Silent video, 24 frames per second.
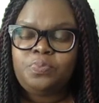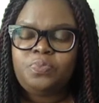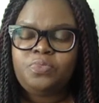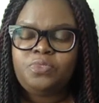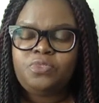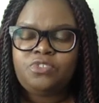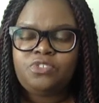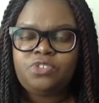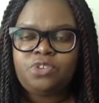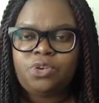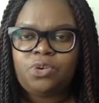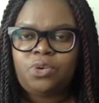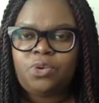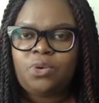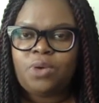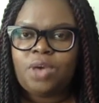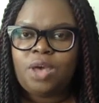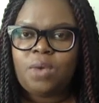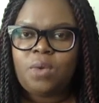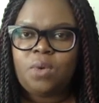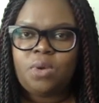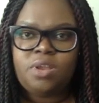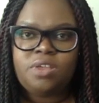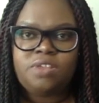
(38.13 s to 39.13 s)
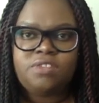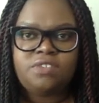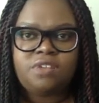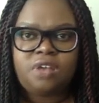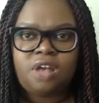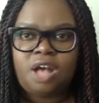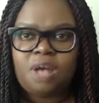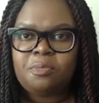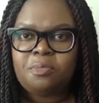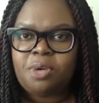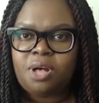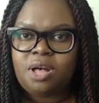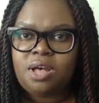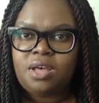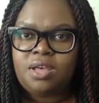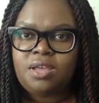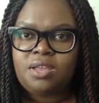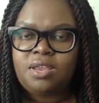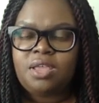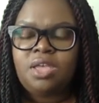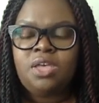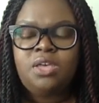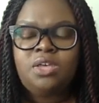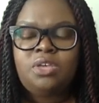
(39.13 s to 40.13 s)
So I wanted to hop
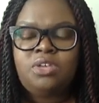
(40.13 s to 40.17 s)
on,